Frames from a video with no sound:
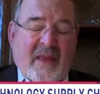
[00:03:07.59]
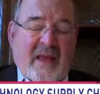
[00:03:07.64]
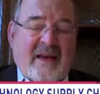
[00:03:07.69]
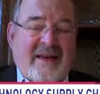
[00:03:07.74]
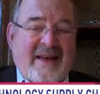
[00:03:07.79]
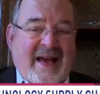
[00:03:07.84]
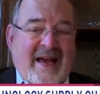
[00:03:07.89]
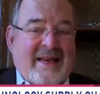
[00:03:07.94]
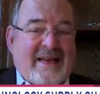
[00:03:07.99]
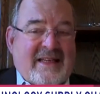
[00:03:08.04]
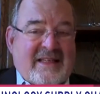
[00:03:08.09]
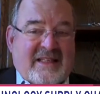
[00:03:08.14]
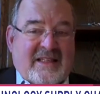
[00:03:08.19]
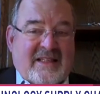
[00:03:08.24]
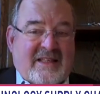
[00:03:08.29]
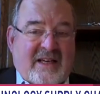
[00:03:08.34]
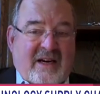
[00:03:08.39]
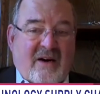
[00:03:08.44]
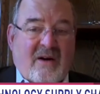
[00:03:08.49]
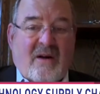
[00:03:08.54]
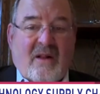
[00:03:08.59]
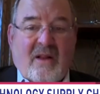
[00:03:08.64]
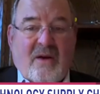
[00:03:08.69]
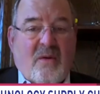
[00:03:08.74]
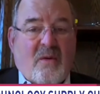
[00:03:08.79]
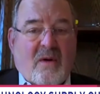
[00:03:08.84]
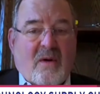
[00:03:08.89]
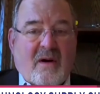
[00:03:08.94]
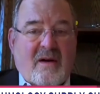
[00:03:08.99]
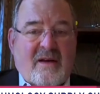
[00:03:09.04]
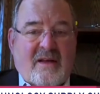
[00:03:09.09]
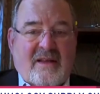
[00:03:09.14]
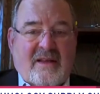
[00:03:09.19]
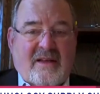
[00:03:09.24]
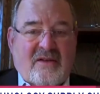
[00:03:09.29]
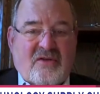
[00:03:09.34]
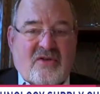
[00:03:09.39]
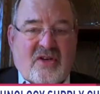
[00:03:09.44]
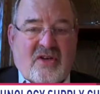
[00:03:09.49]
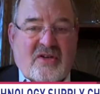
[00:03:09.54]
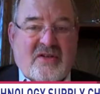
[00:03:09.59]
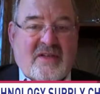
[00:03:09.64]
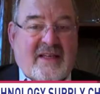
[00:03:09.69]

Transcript: Not necessarily work that just